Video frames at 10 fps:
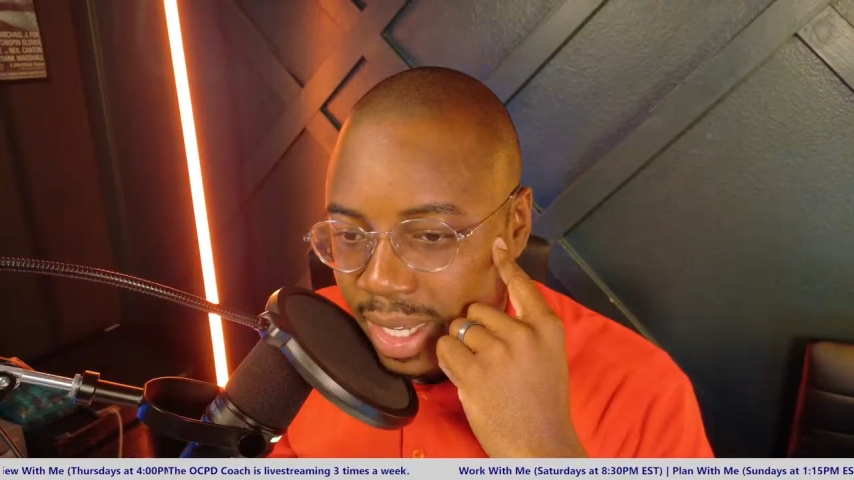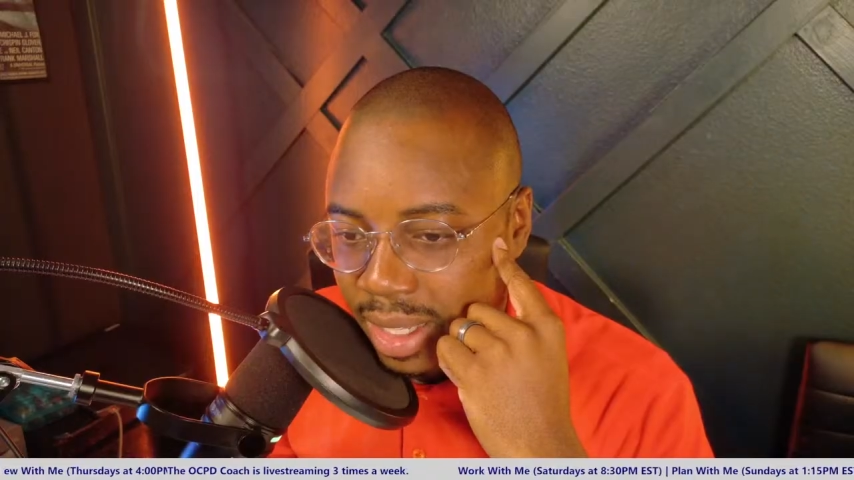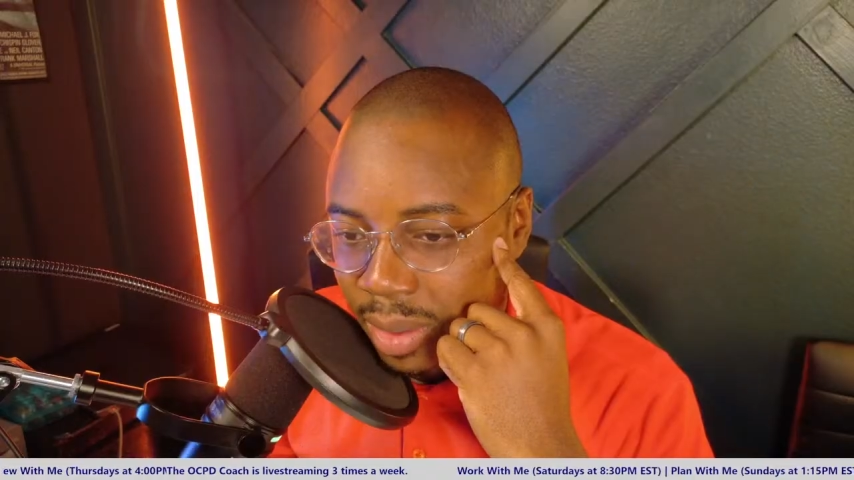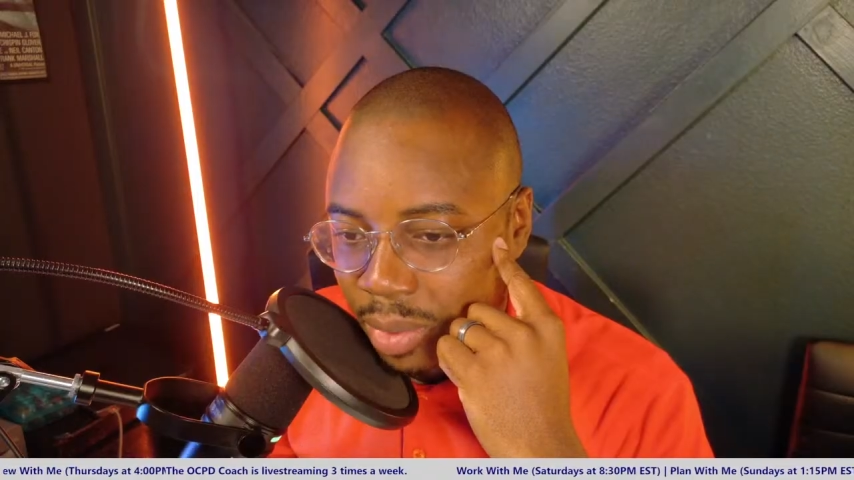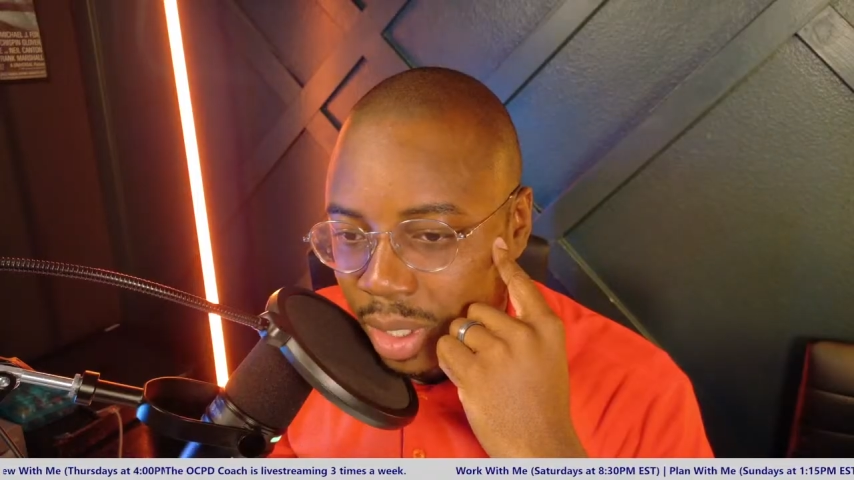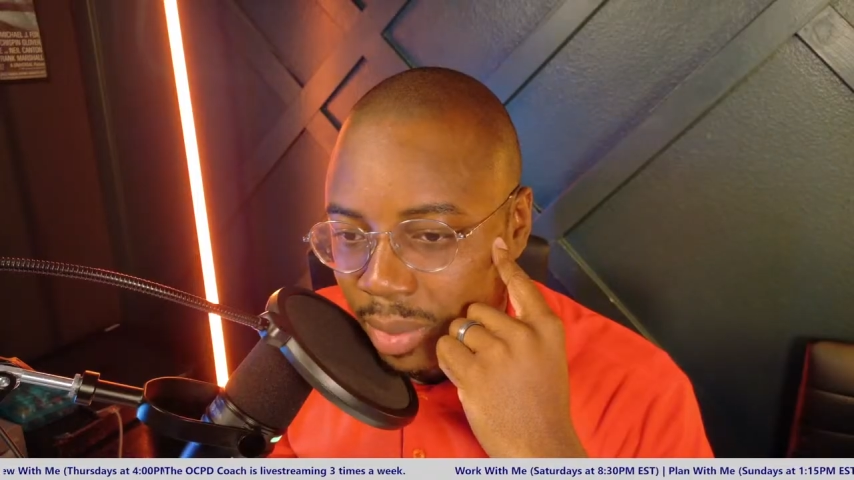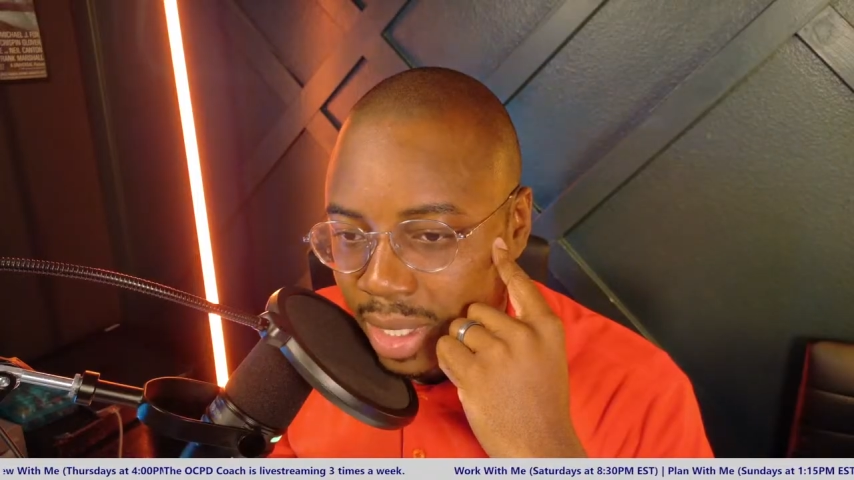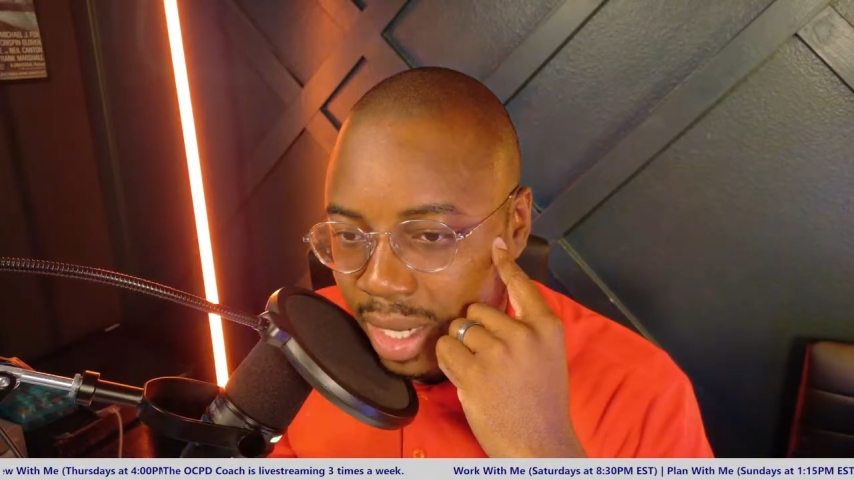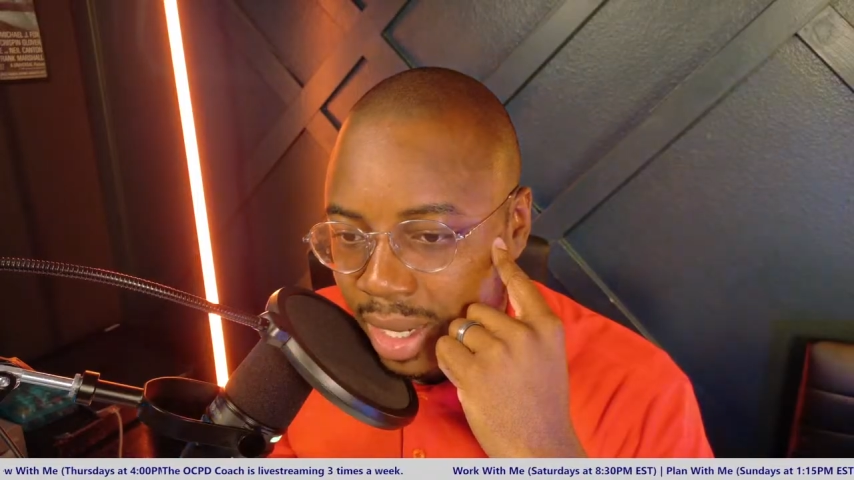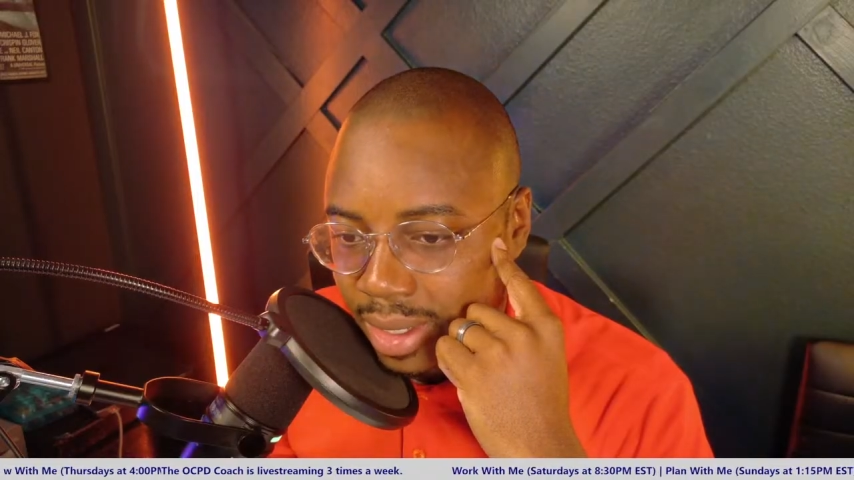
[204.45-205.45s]
and pull up my
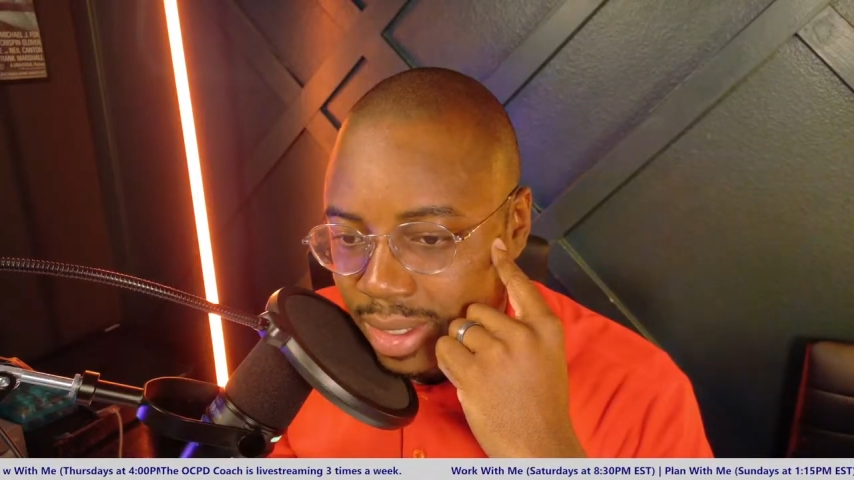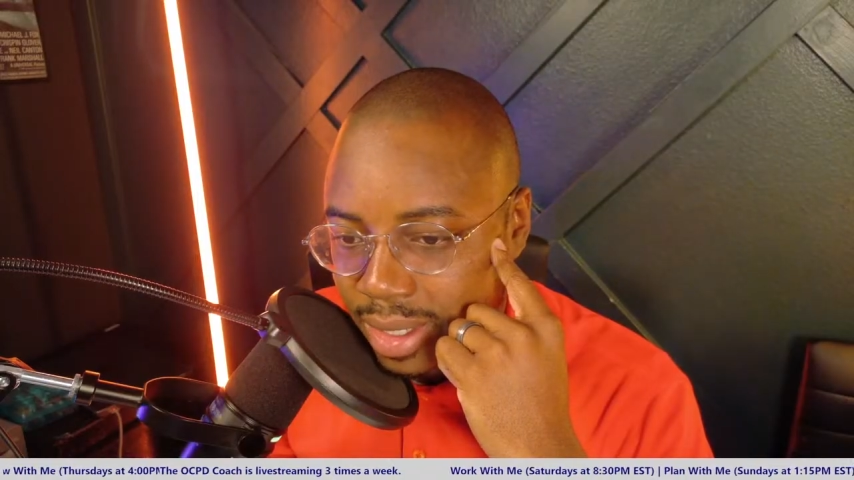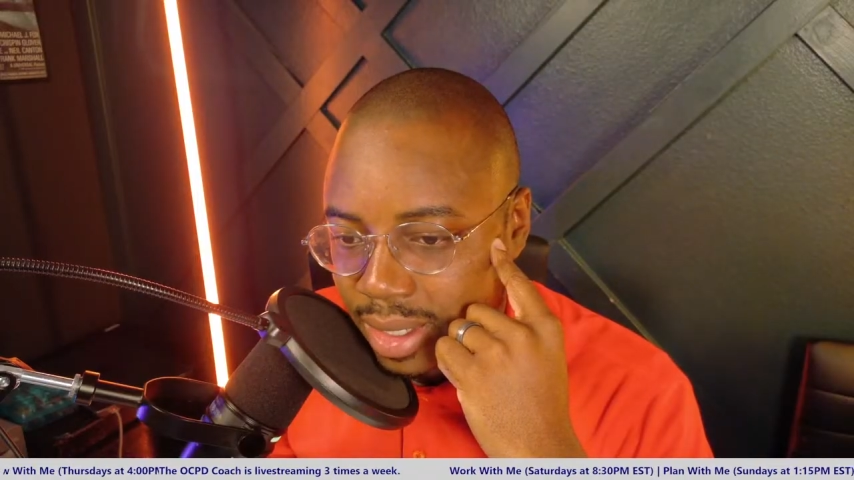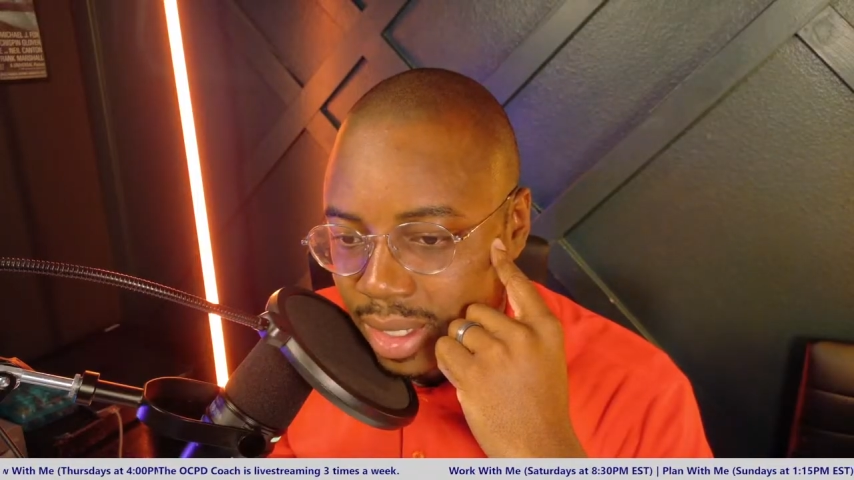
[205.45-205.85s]
docs.